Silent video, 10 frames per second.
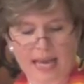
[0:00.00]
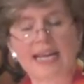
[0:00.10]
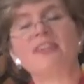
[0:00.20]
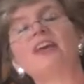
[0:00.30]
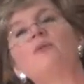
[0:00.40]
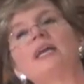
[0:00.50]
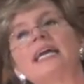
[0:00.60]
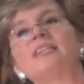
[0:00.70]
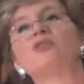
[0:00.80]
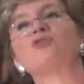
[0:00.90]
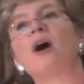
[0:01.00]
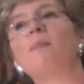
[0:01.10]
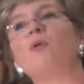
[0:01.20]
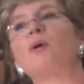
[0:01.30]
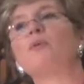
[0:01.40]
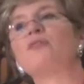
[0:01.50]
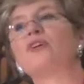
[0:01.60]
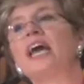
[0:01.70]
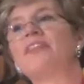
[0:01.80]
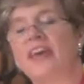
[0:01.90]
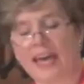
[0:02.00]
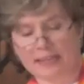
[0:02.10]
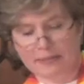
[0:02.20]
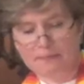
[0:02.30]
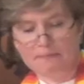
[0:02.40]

And I think we get into trouble when we forget that.